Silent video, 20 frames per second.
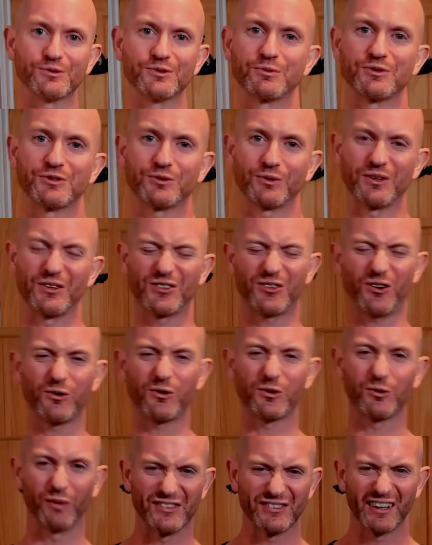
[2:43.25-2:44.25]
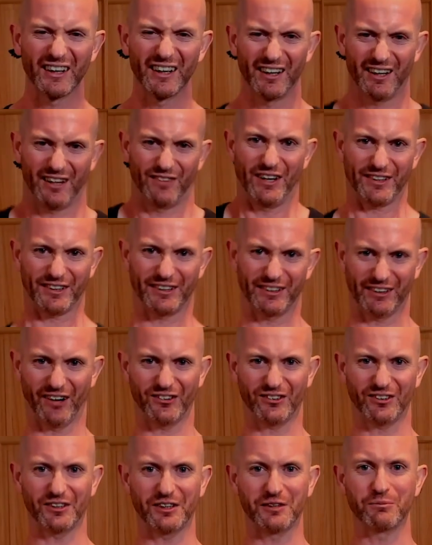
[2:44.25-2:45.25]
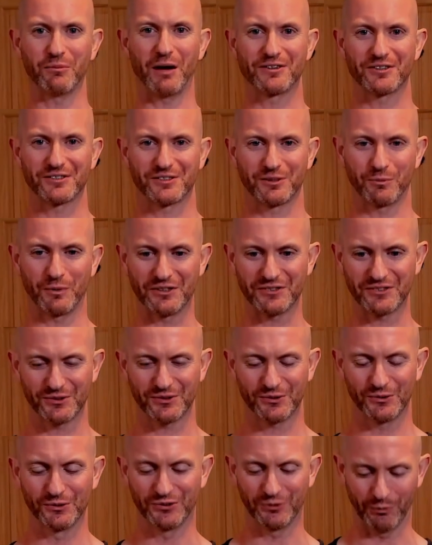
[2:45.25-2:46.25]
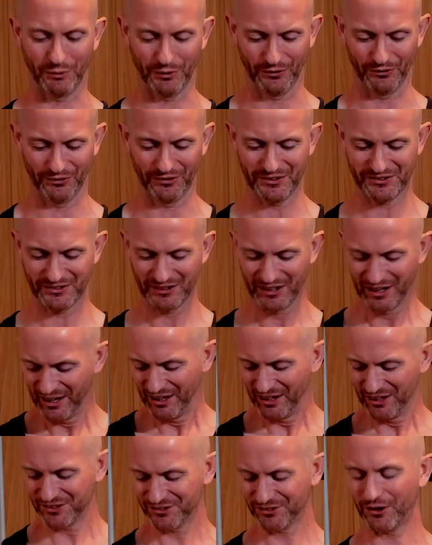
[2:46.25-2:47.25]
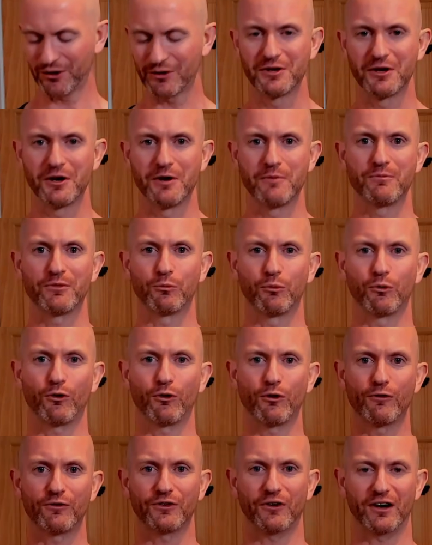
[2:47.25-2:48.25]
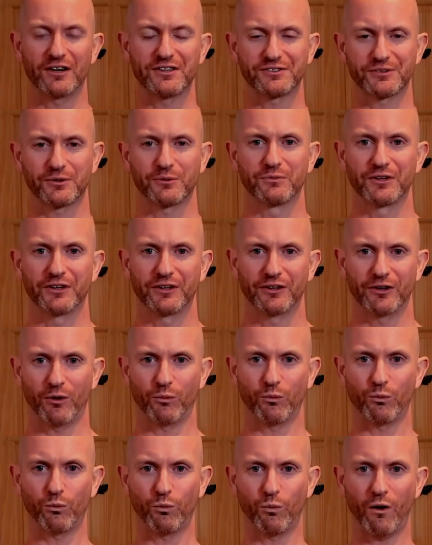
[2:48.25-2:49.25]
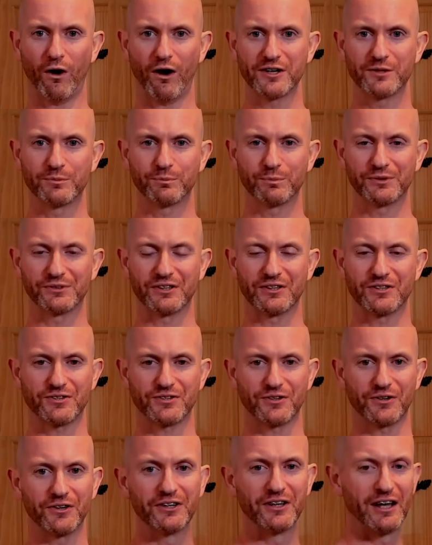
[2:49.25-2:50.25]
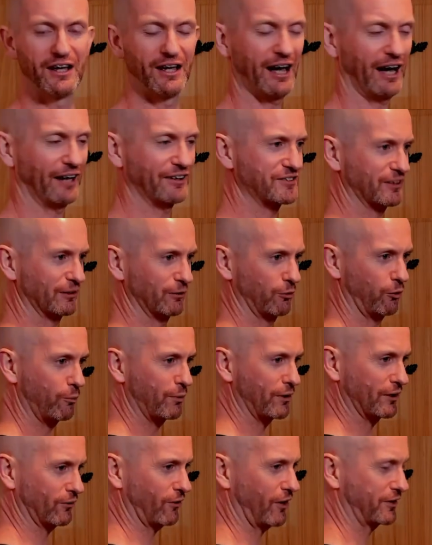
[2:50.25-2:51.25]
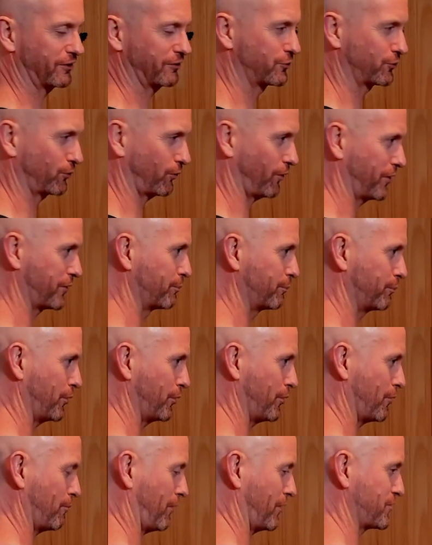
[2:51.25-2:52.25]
between the shoulder blades, and that can actually make us a bit sore, to be honest. So more of a nicer, a wide position, and it's a little bit like I'm trying to put my